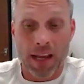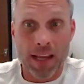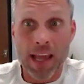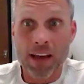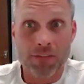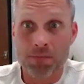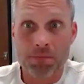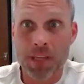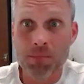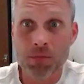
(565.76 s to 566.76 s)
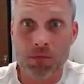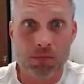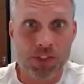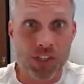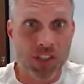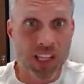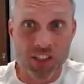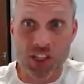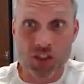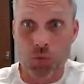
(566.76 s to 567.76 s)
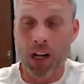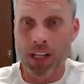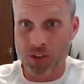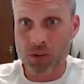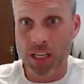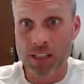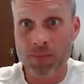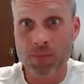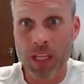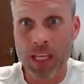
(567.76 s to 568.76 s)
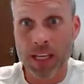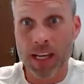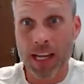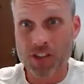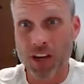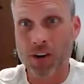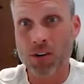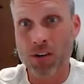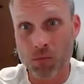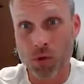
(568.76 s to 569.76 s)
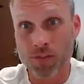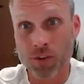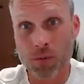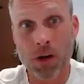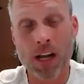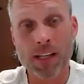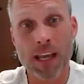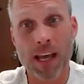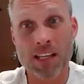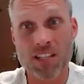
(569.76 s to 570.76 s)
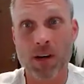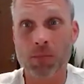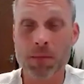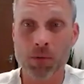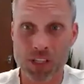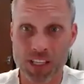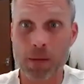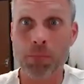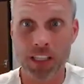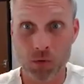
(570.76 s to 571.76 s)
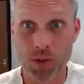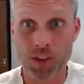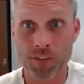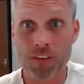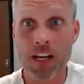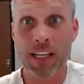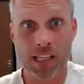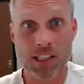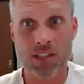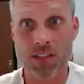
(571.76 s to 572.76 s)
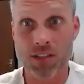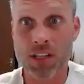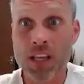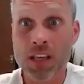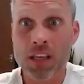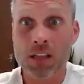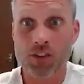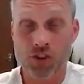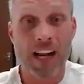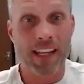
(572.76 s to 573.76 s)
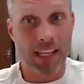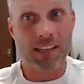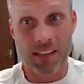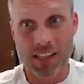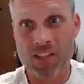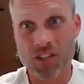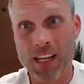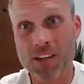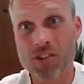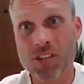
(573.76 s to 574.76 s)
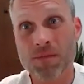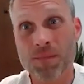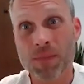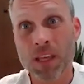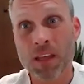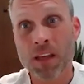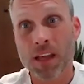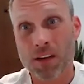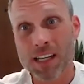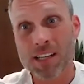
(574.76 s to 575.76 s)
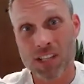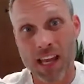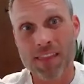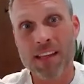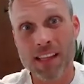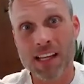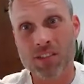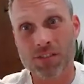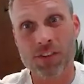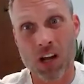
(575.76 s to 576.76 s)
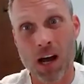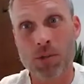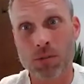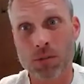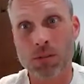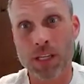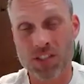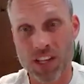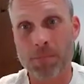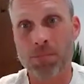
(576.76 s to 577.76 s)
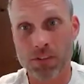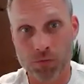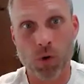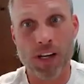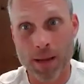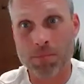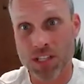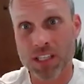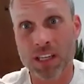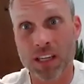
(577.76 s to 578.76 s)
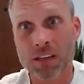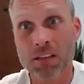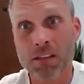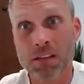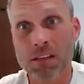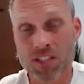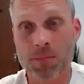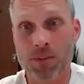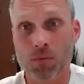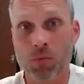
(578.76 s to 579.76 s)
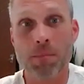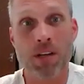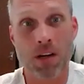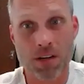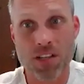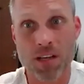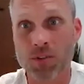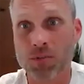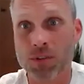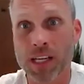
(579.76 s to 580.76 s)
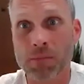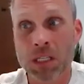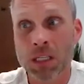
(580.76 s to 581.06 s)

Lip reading: I have people they just want to do it. And actually I heard on one of your podcasts about people gambling with their finances to try to get to the destination. And honestly, I think that's a phenomenal example of what I'm seeing on some of the webinars I'm doing.